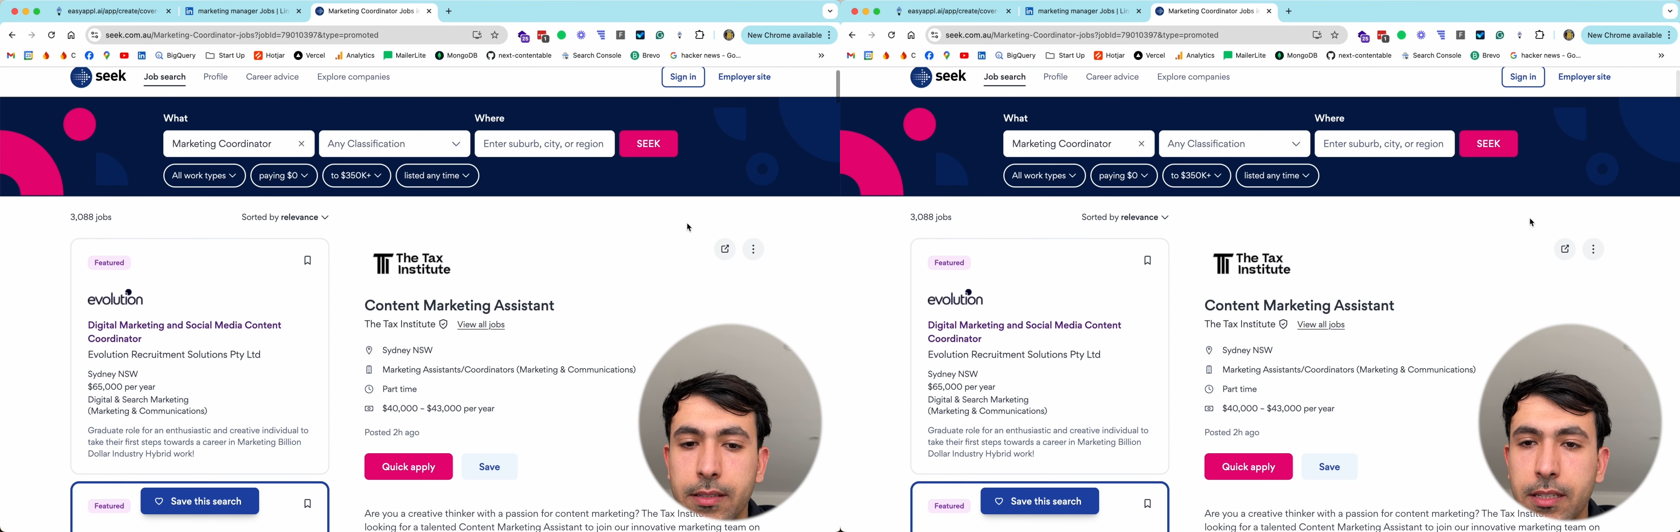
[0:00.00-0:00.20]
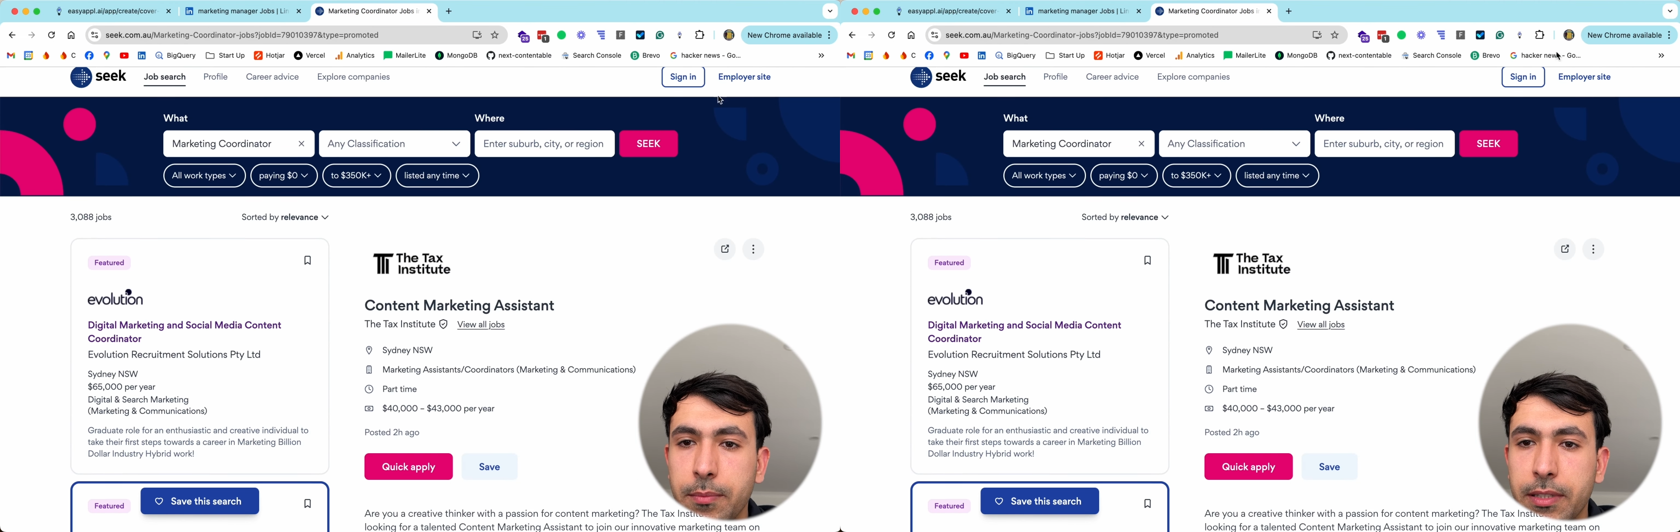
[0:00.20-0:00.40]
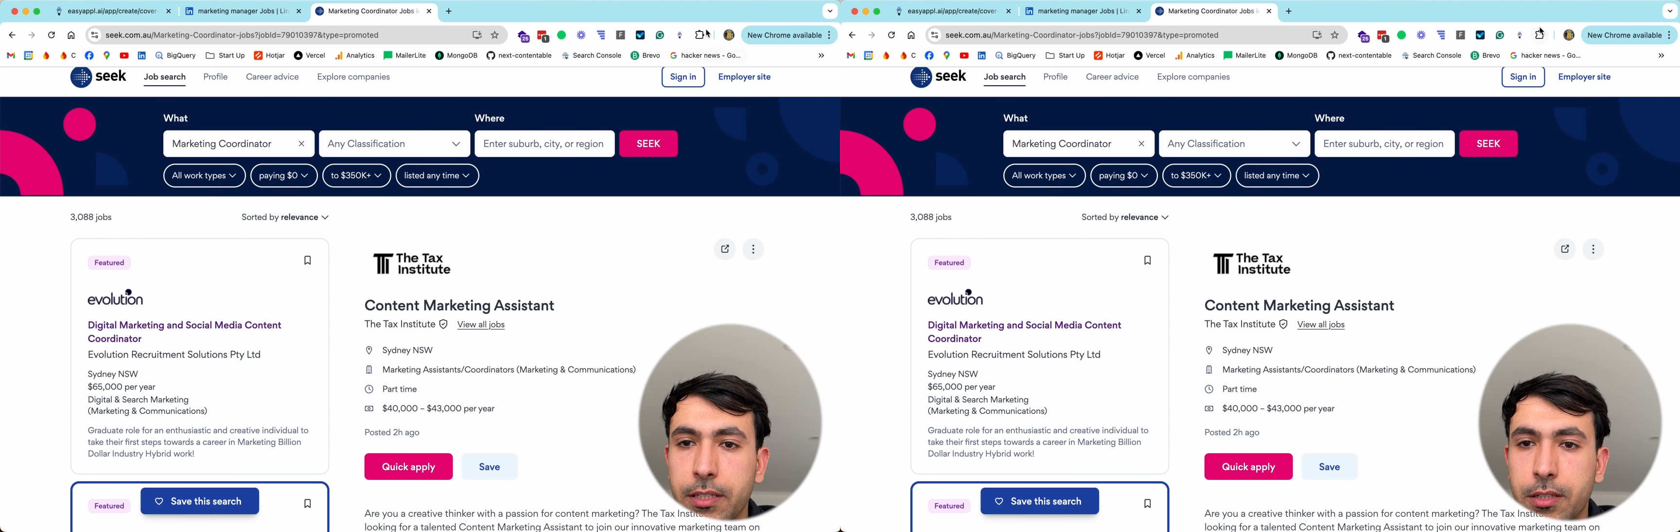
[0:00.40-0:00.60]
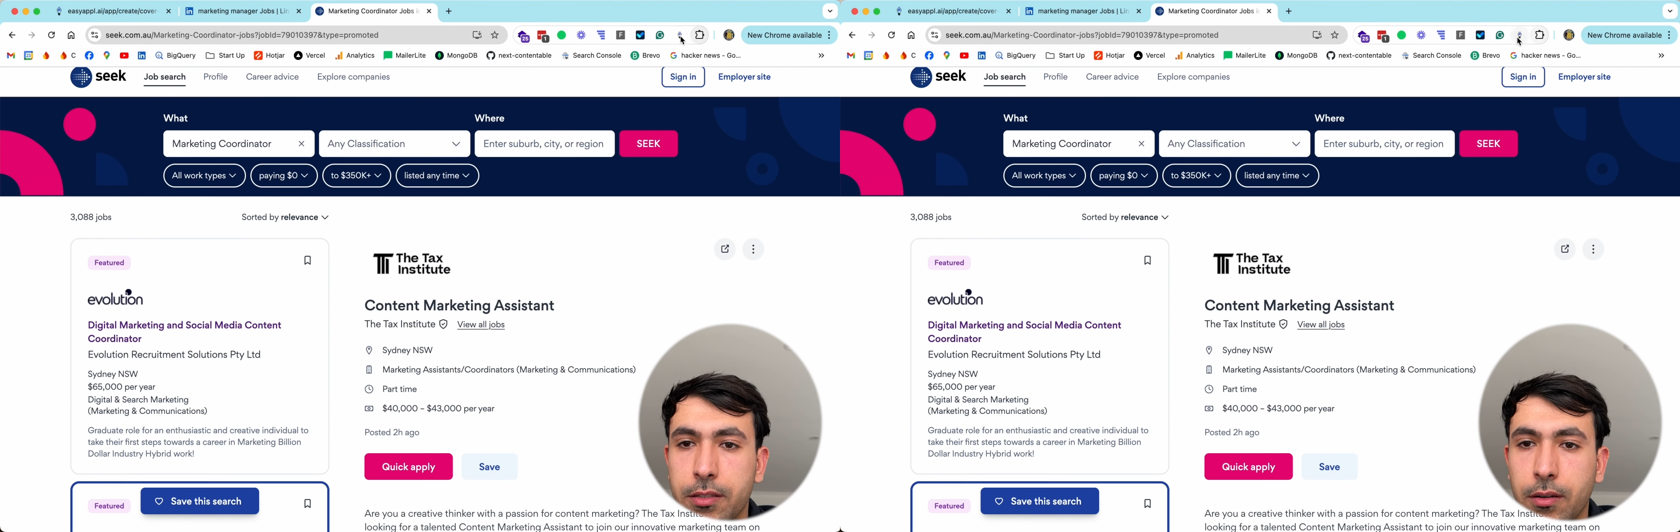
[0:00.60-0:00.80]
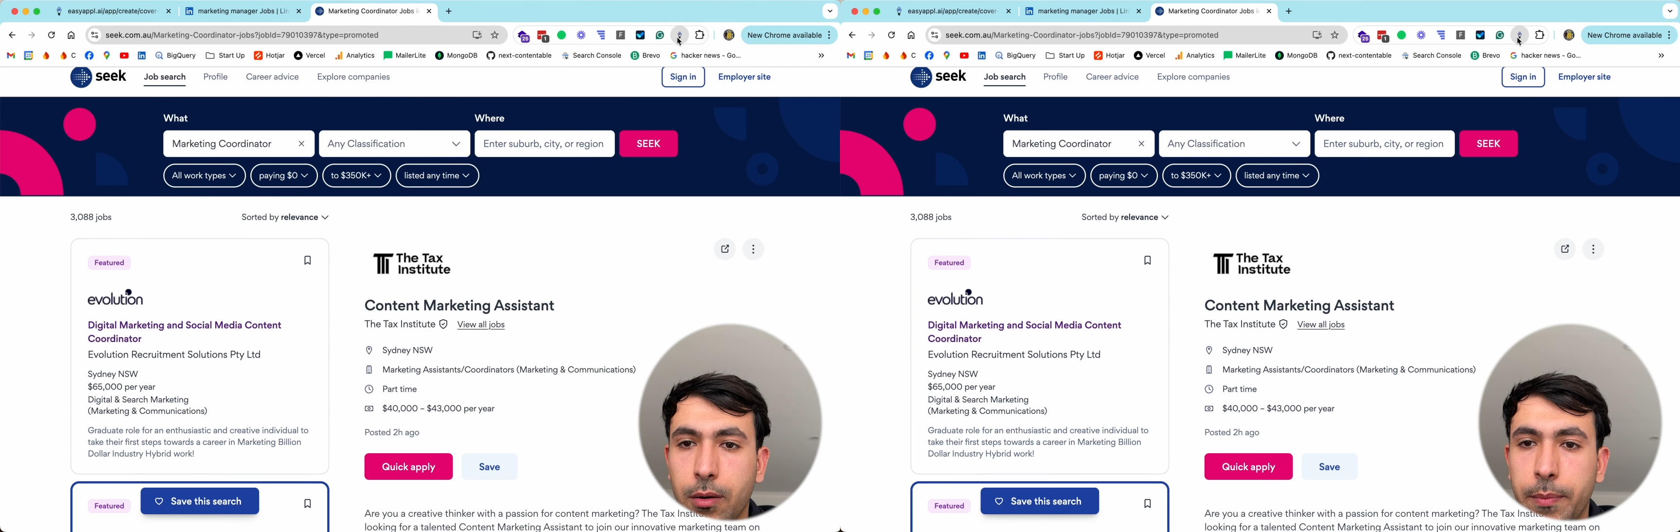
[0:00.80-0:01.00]
simply
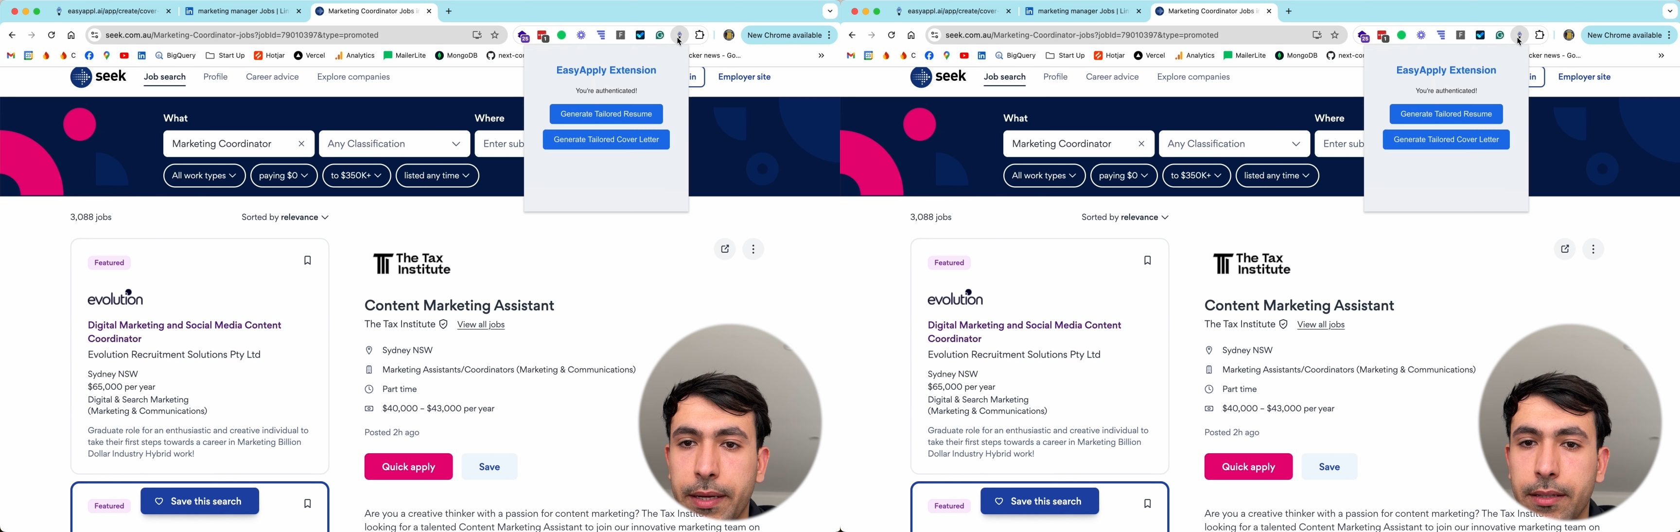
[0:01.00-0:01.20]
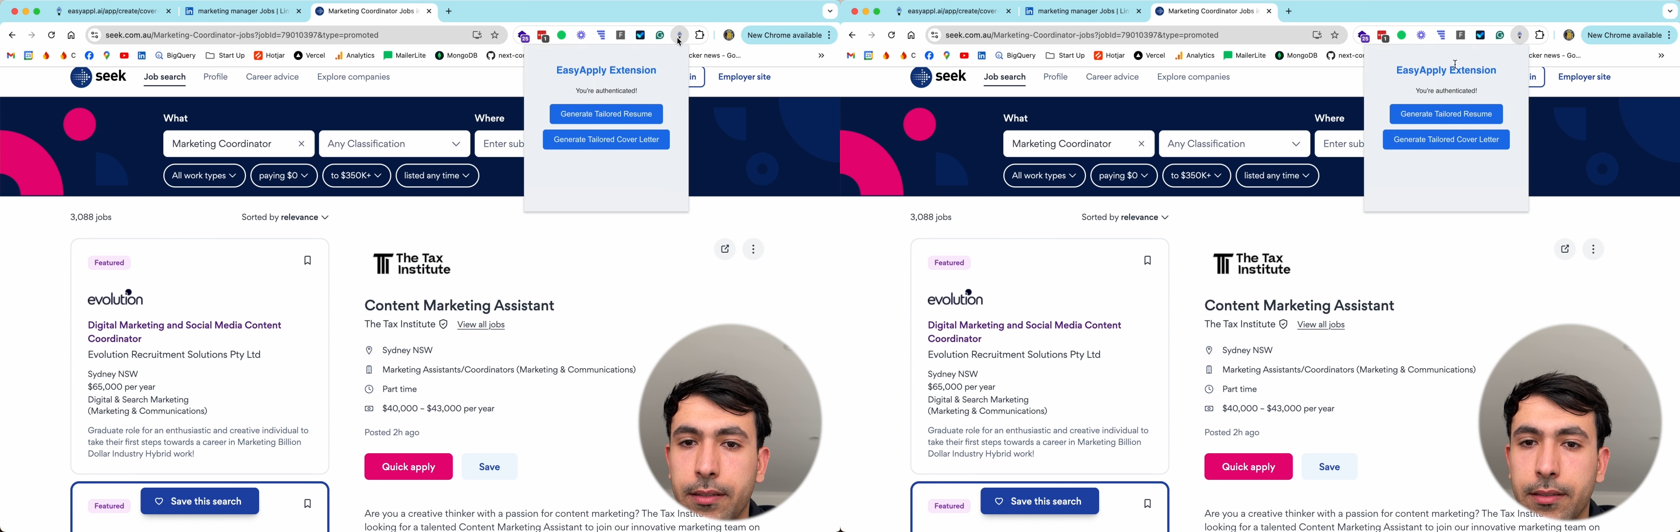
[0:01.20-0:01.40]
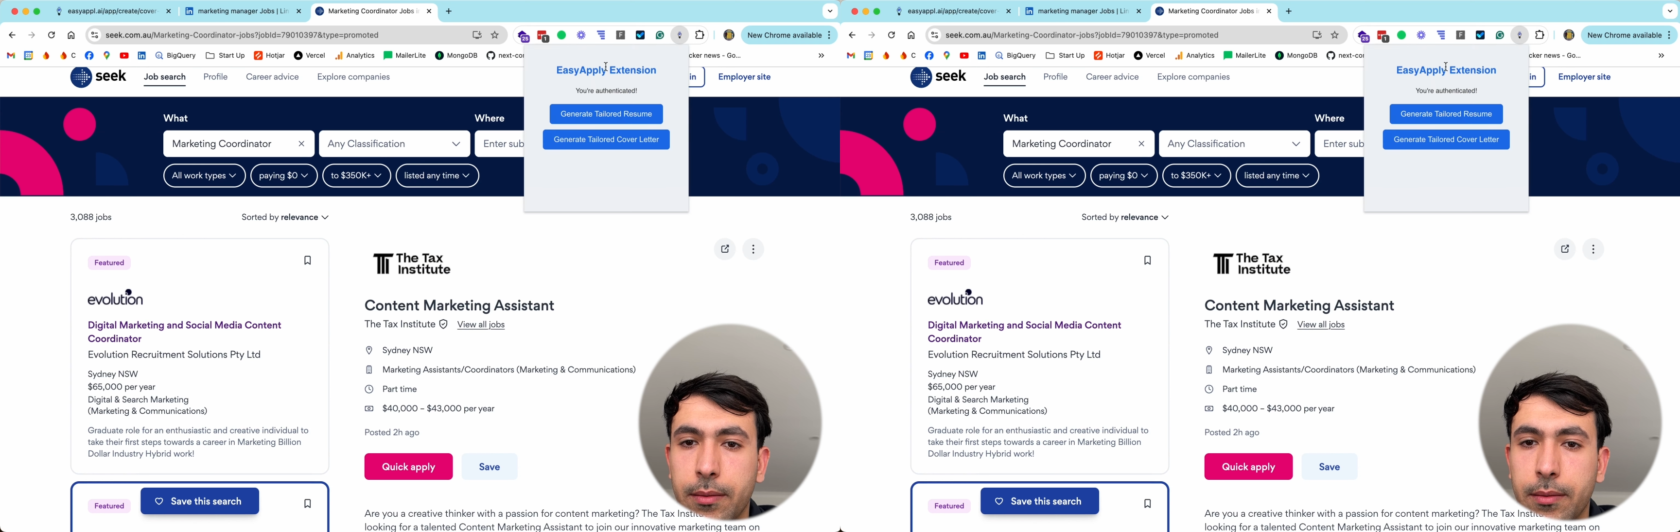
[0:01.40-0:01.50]
just open